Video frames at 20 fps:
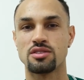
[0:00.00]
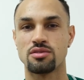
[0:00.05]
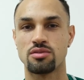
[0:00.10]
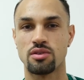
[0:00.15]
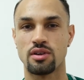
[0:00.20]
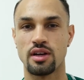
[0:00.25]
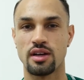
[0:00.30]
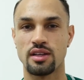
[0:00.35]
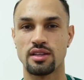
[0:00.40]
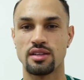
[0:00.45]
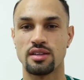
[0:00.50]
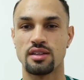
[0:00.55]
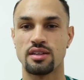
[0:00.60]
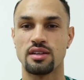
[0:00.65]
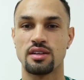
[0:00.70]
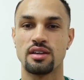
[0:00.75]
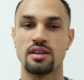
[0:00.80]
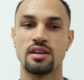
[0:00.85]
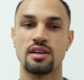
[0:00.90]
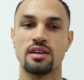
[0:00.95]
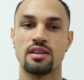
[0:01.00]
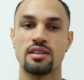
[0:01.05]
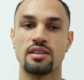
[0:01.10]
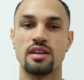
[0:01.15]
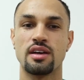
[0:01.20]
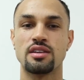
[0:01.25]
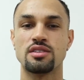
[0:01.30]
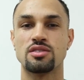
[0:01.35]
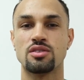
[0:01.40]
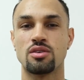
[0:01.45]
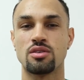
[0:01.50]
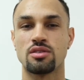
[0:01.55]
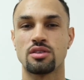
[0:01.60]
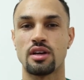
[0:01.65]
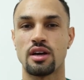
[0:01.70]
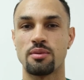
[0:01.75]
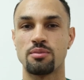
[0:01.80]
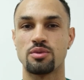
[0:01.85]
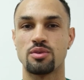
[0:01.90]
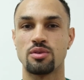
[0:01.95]
together. There's no
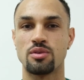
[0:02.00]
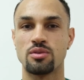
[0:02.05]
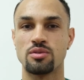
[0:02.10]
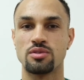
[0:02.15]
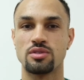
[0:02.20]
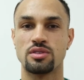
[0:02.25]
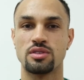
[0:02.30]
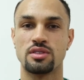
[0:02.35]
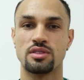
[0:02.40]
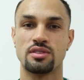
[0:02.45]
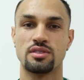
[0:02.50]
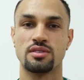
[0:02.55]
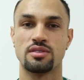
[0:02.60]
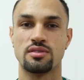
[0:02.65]
time to lose.